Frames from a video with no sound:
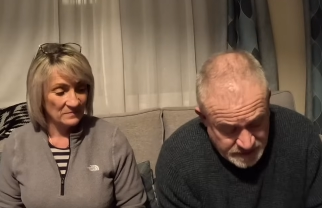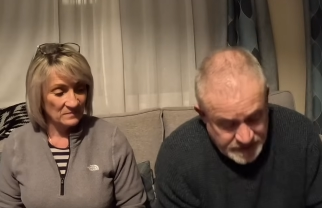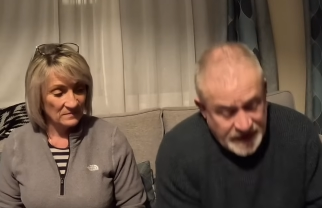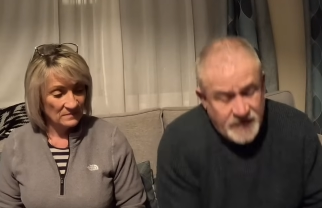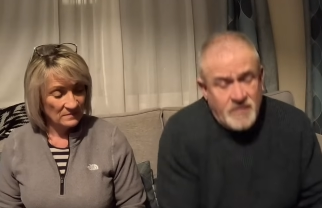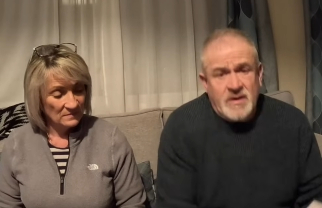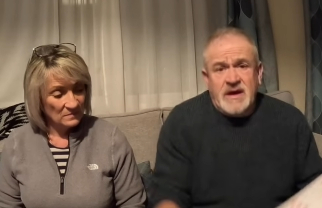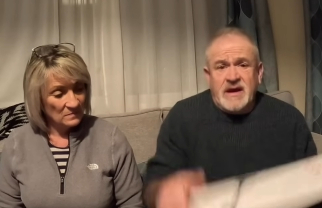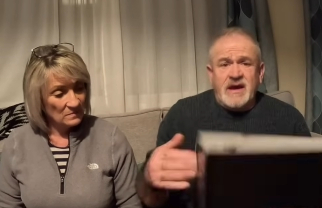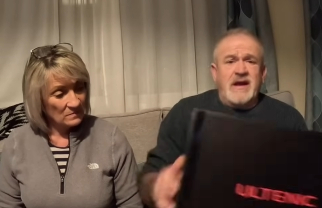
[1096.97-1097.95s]
Speaker 1: Now,
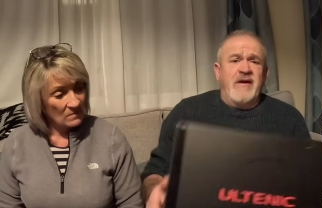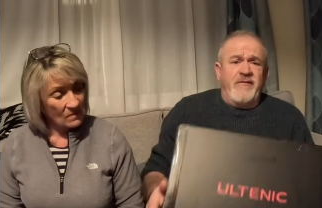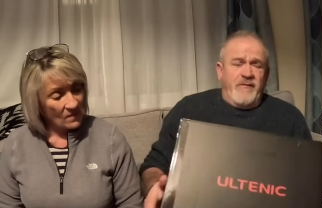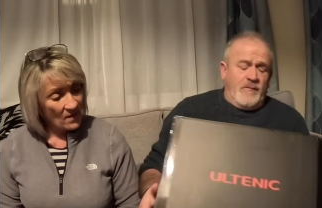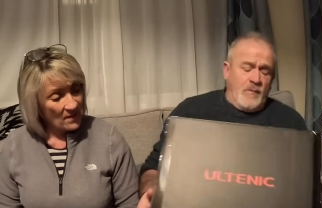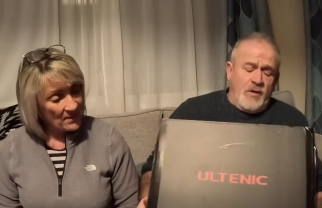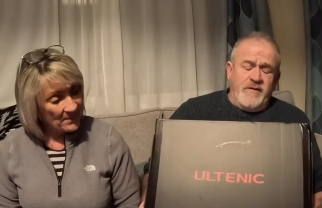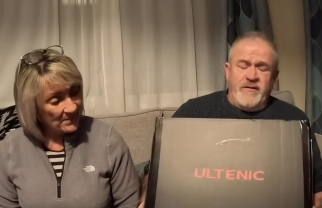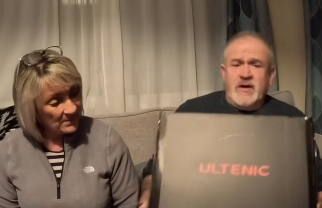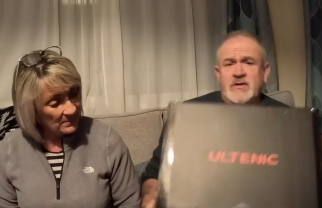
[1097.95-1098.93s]
if one
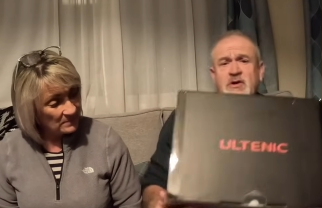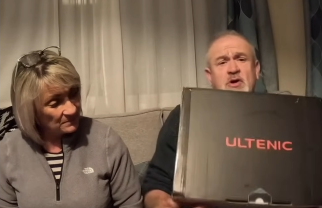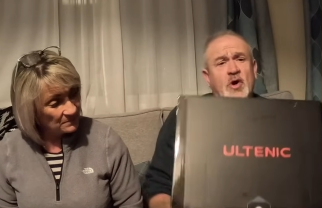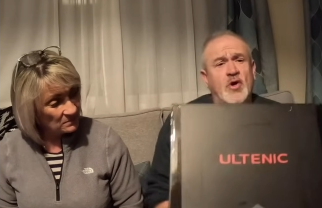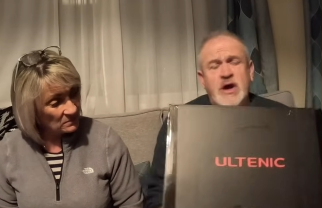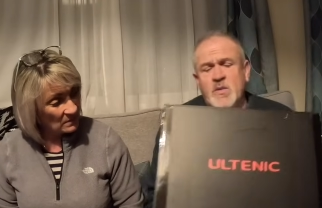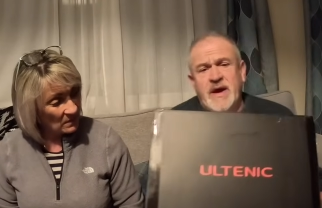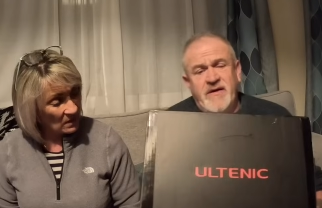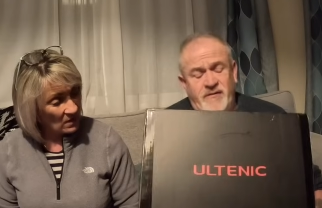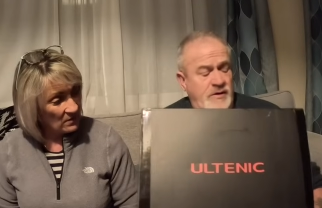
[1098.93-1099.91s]
of you,
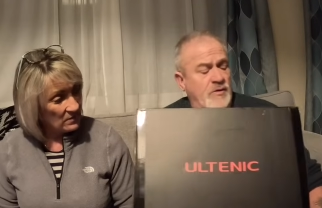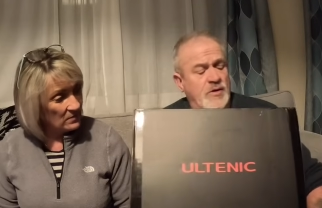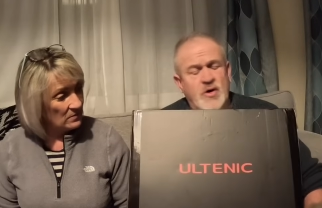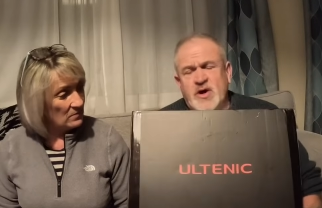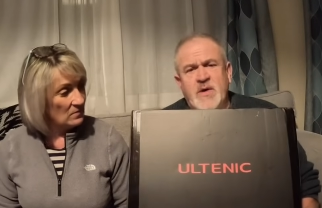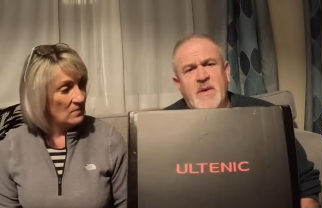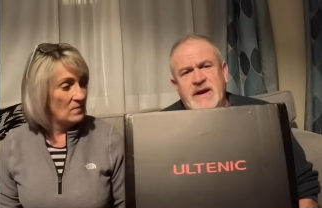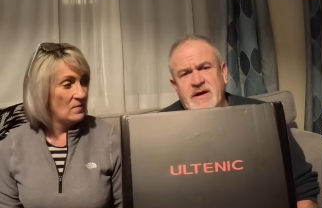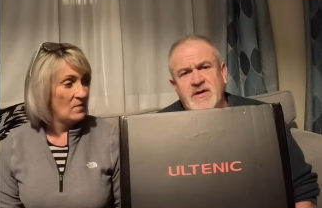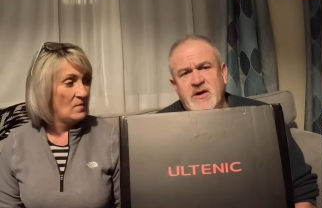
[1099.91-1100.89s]
if you're a lucky
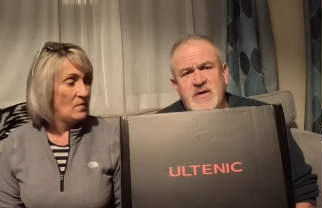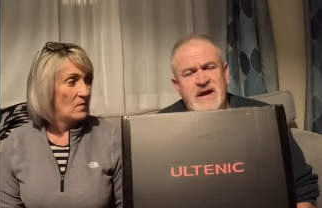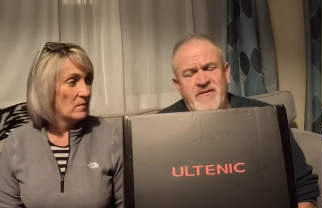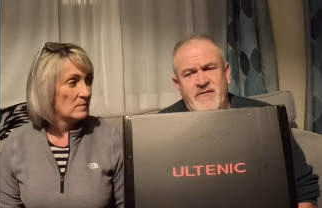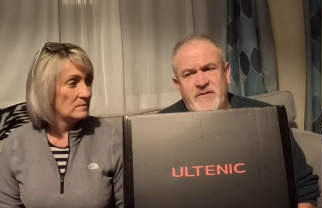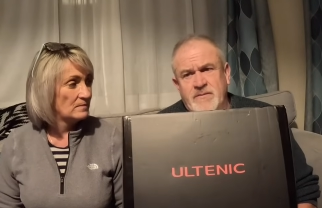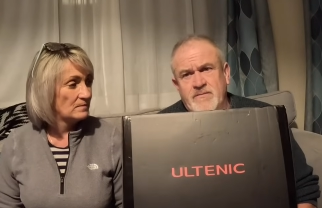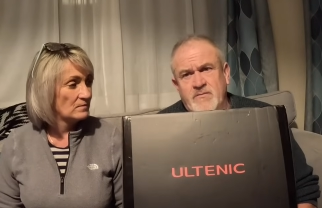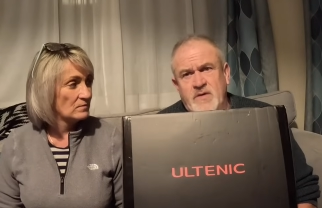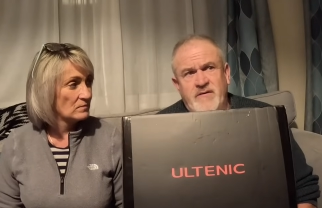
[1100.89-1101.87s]
winner and you live
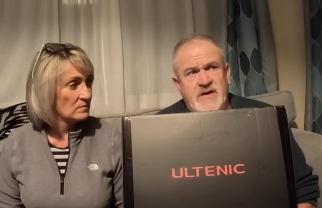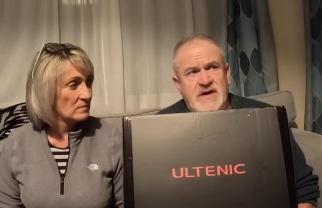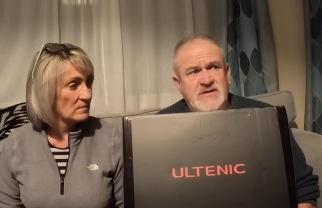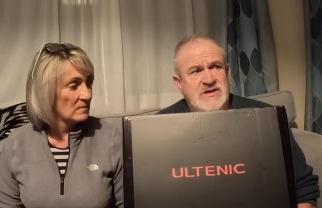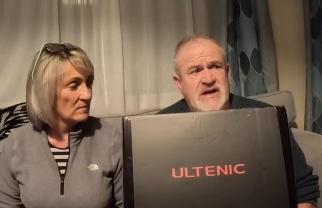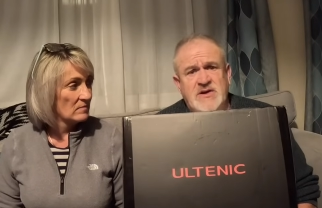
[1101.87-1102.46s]
within say